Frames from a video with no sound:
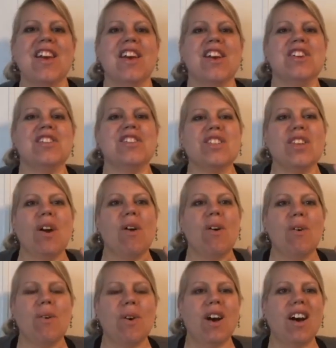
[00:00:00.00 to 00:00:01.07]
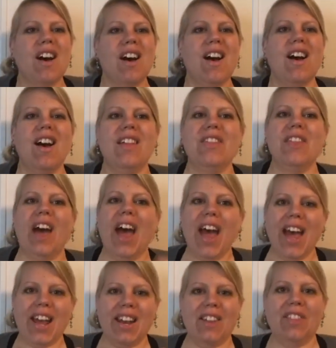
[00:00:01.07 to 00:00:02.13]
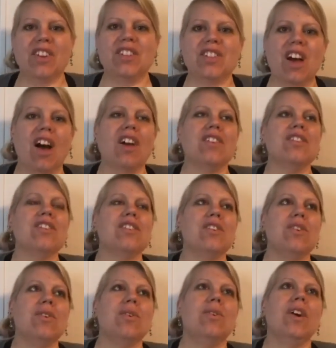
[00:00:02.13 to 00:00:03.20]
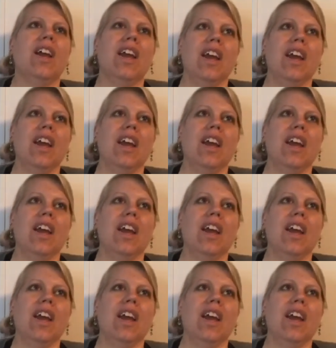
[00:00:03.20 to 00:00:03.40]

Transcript: So then there's also